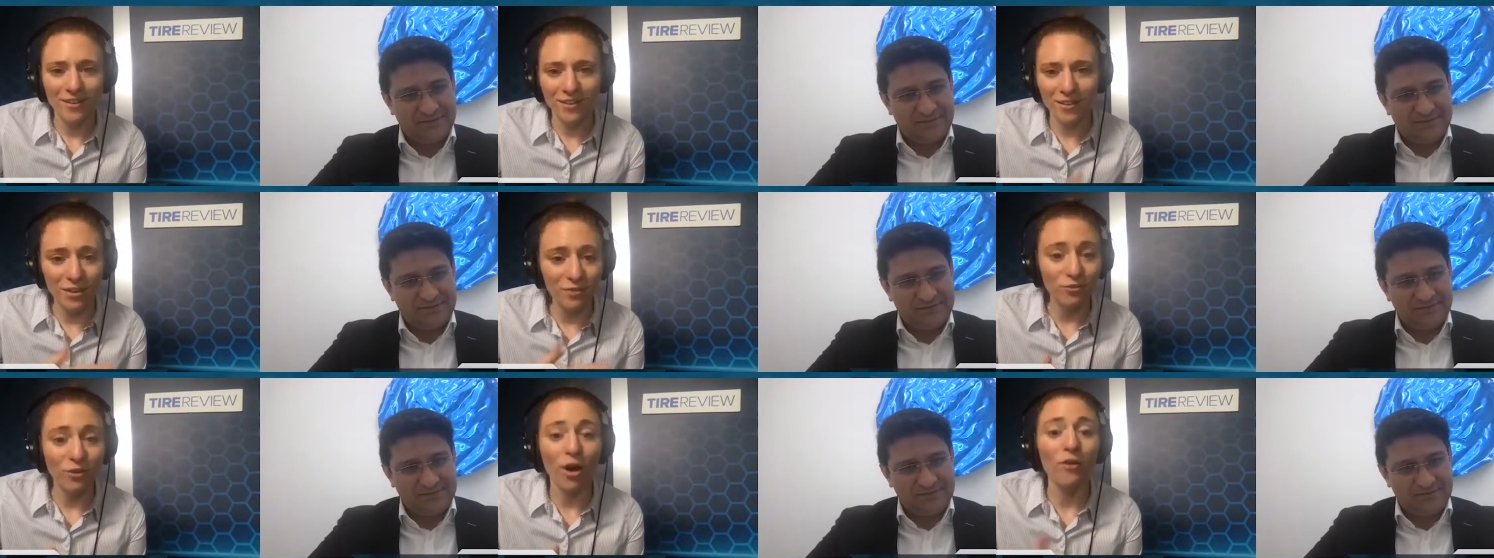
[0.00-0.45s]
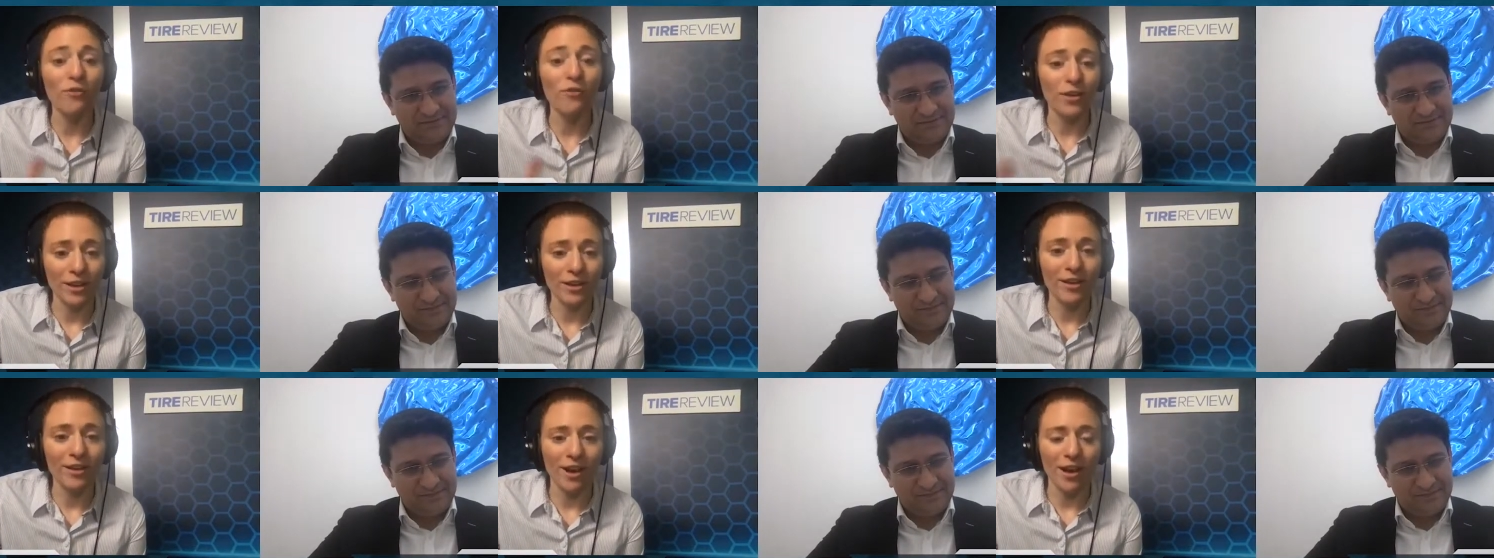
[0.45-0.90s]

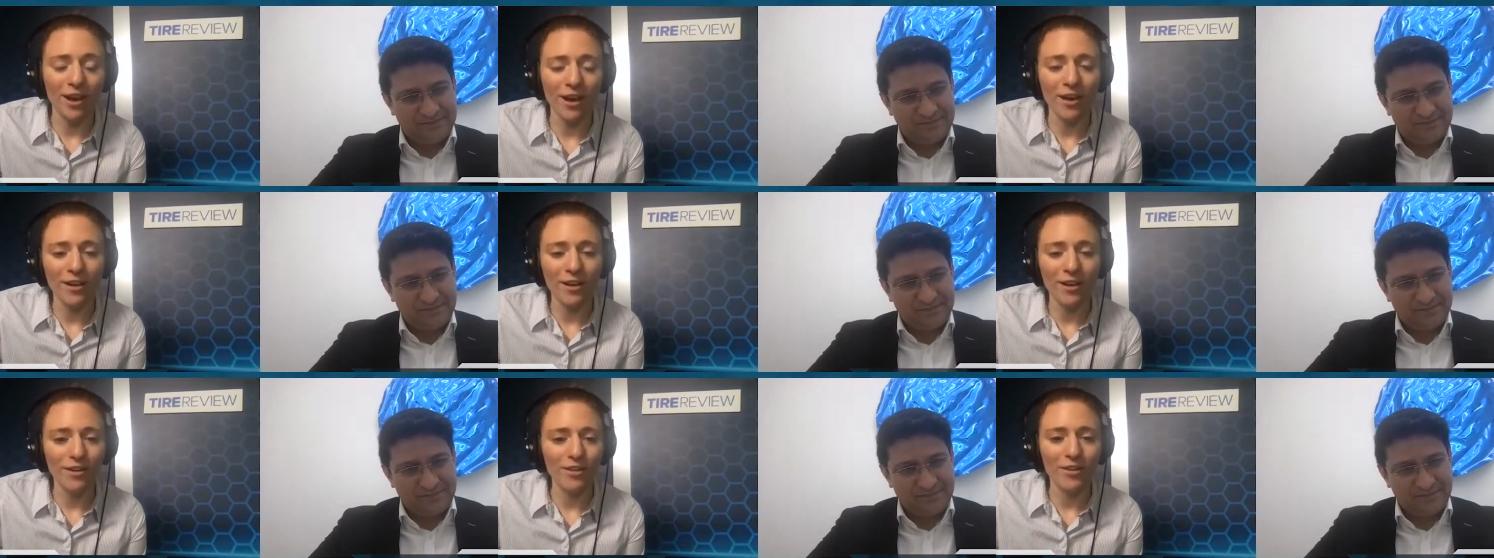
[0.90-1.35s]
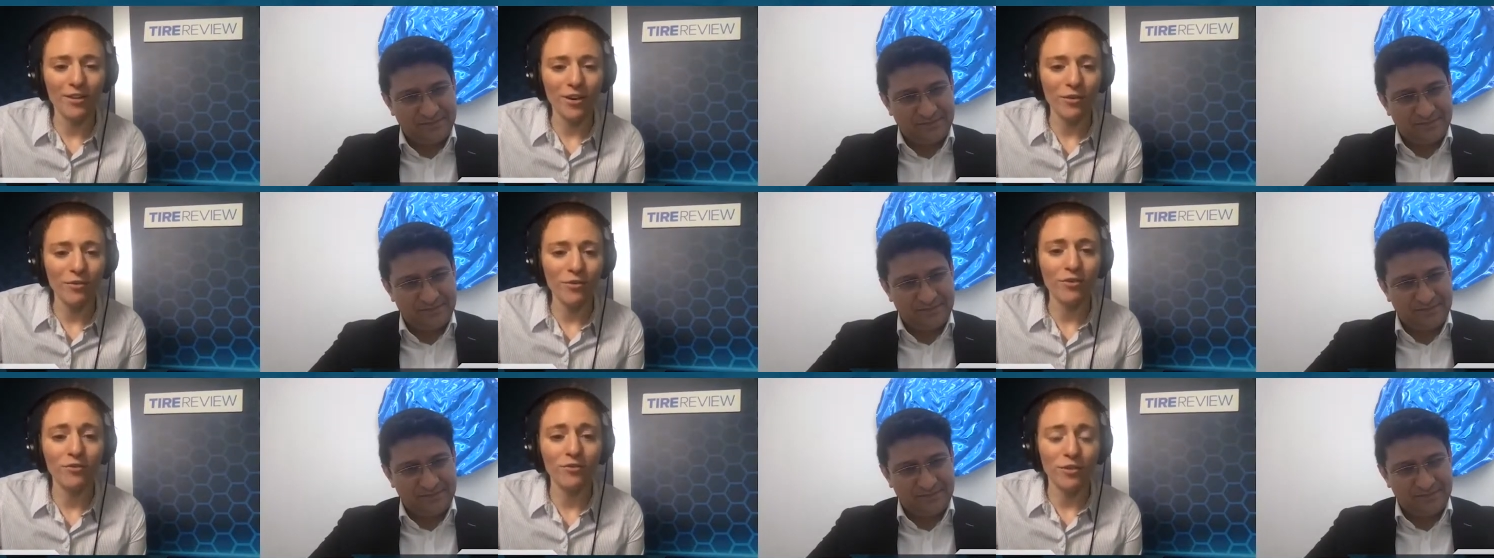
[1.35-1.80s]
Speaker 1: involving, you
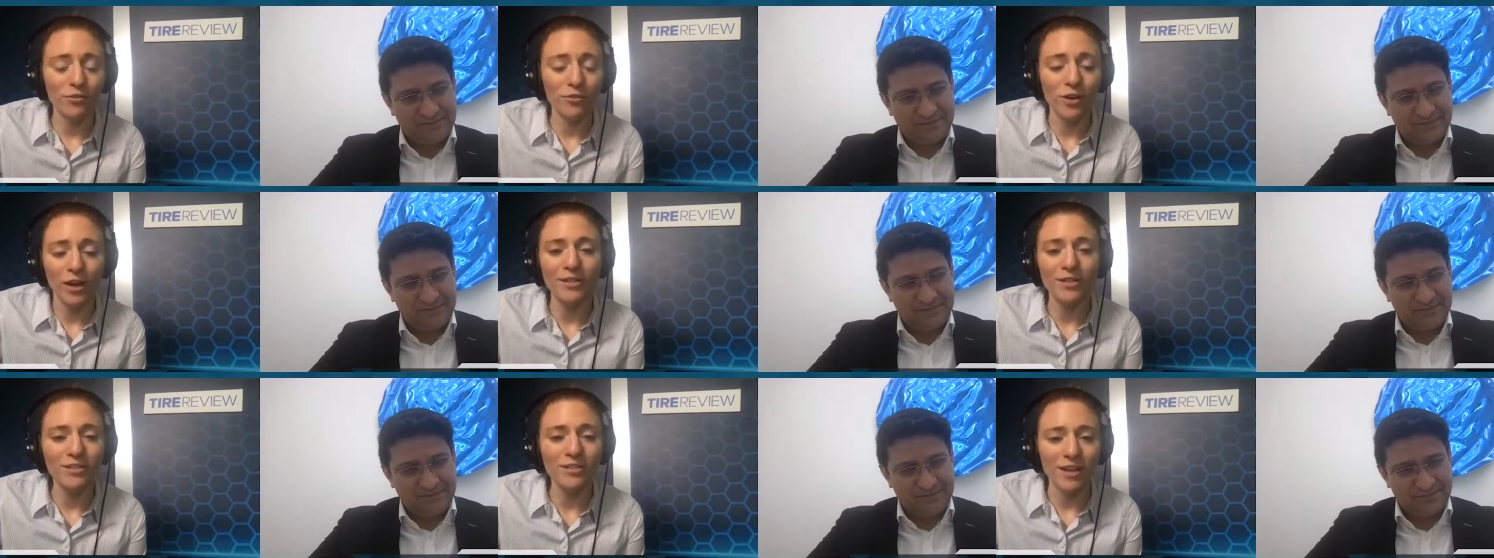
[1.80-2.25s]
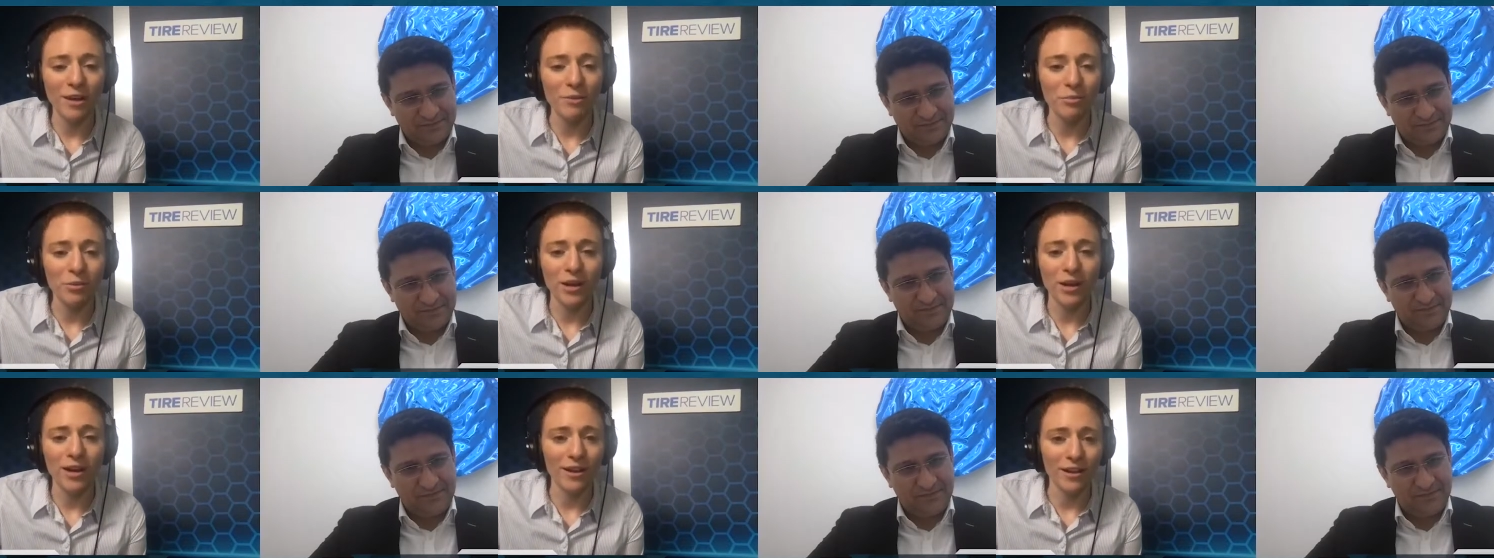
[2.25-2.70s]
know, the Vredestein
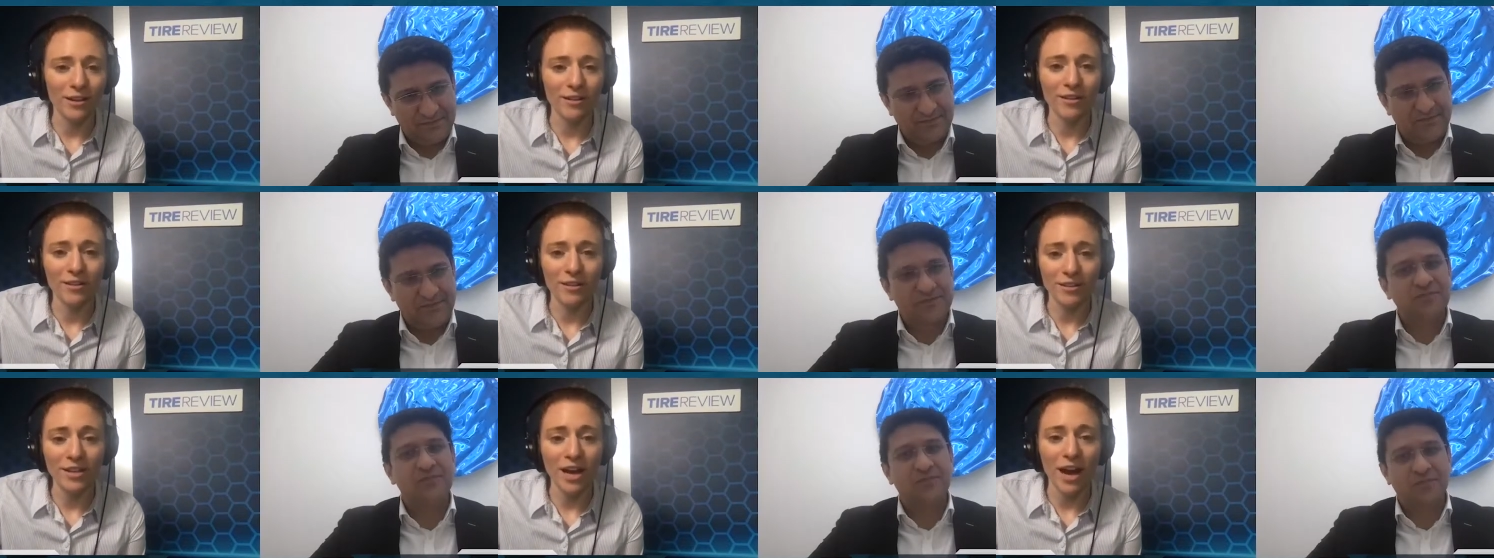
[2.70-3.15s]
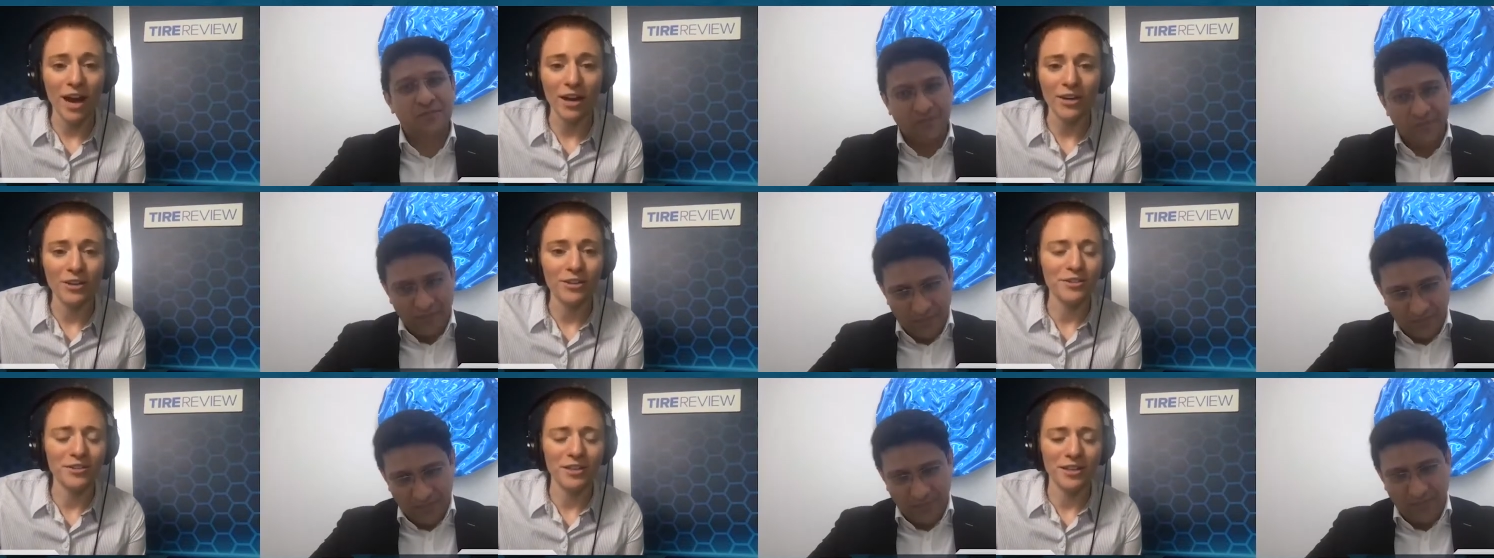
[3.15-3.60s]
brand and the
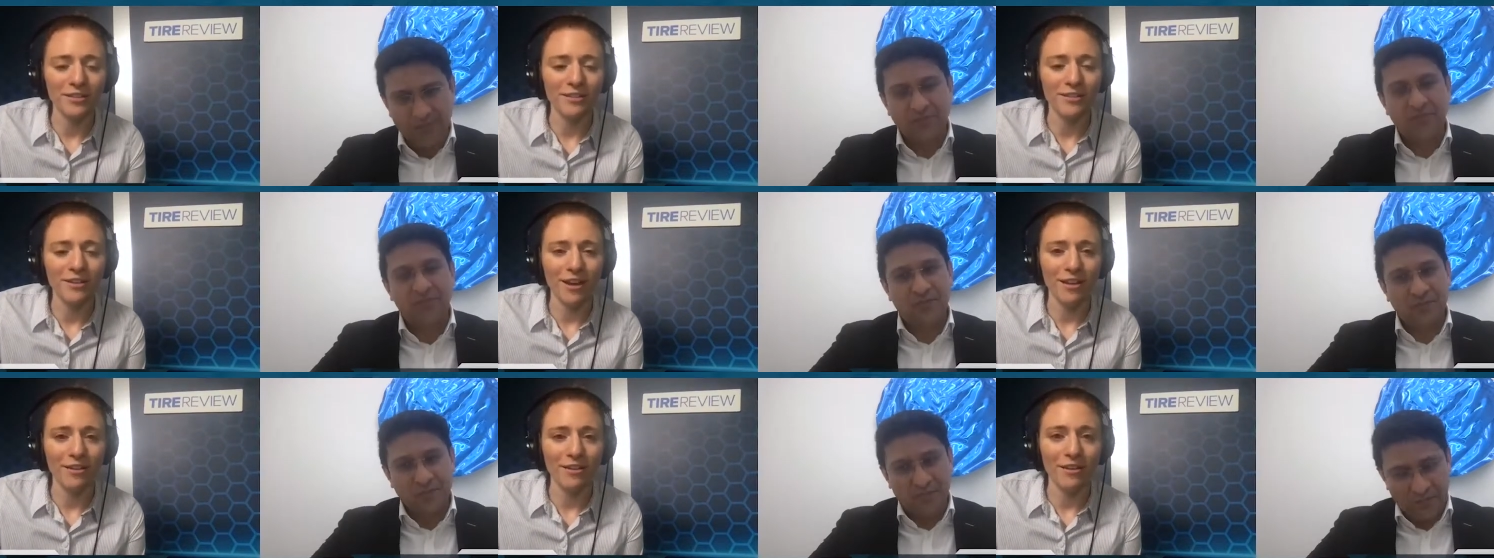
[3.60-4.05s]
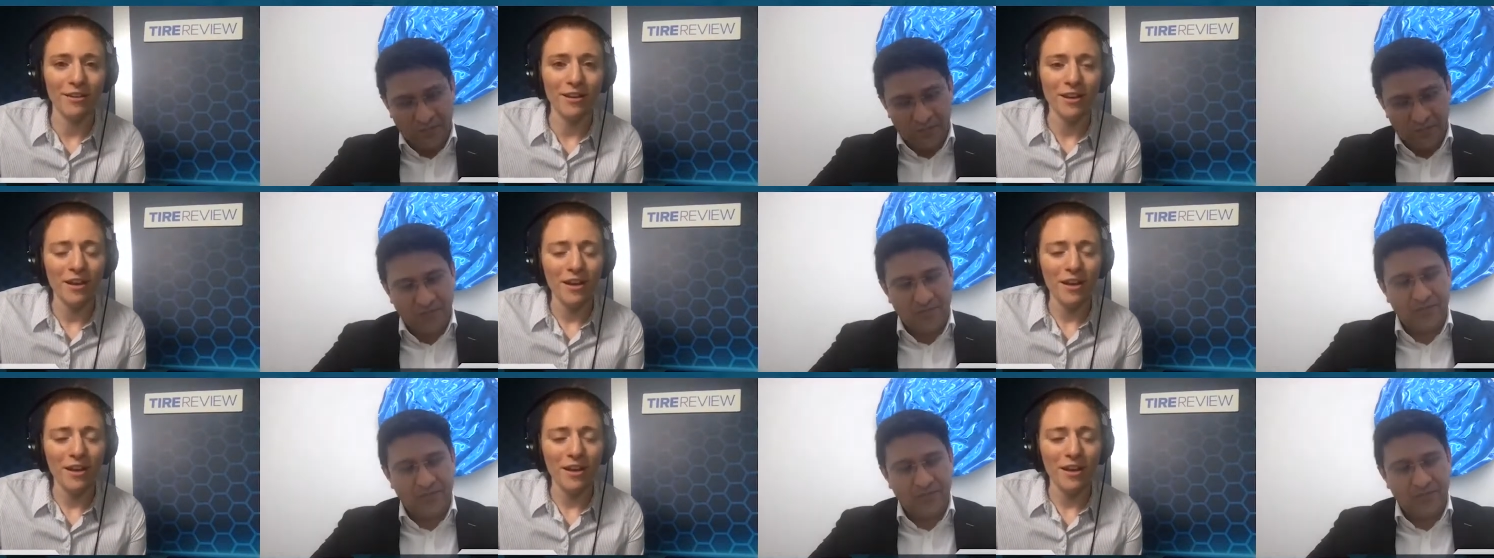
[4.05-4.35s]
tires, and